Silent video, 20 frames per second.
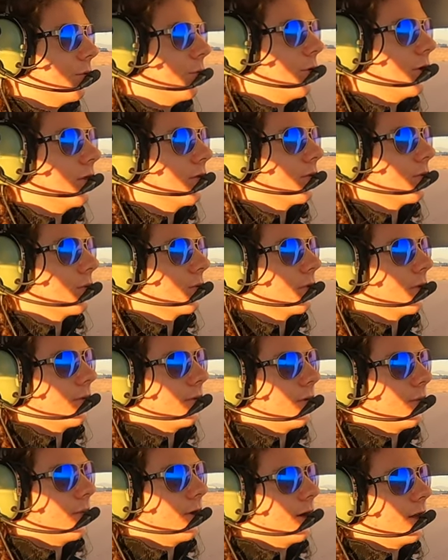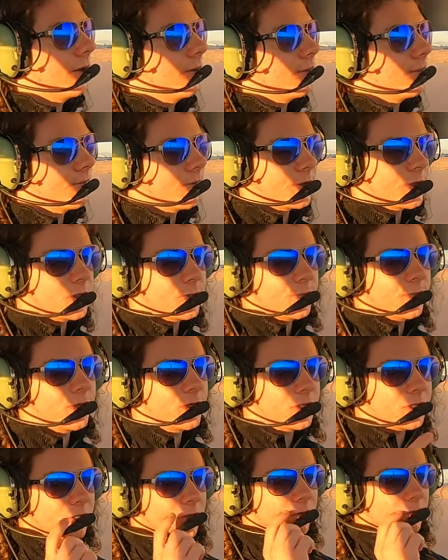with runway remaining, just
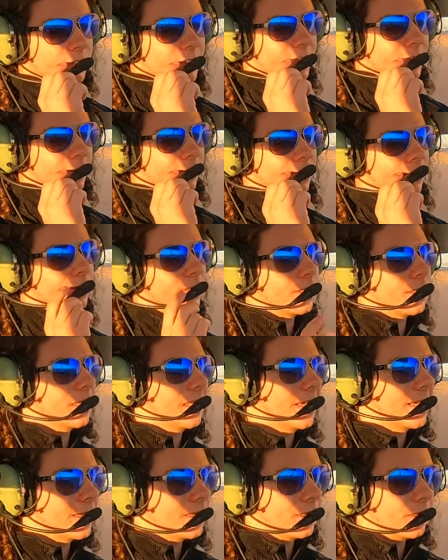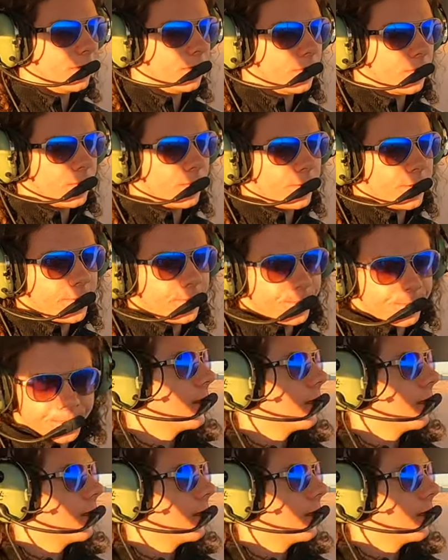push those down, land, clear the runway.